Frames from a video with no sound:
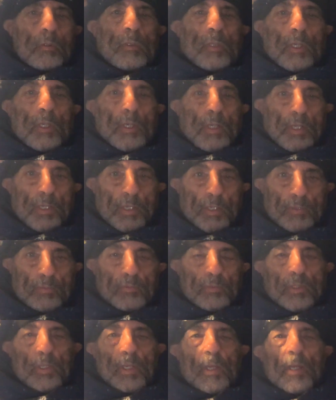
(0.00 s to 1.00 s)
Then I
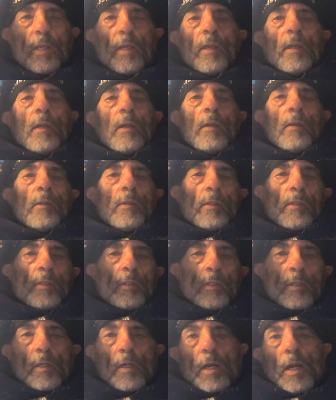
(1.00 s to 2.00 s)
have the
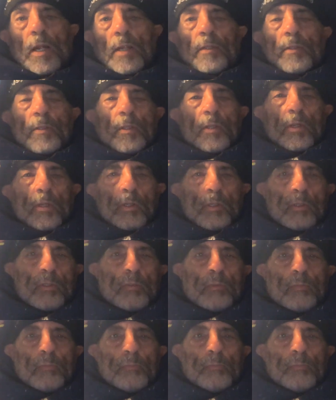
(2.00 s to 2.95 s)
under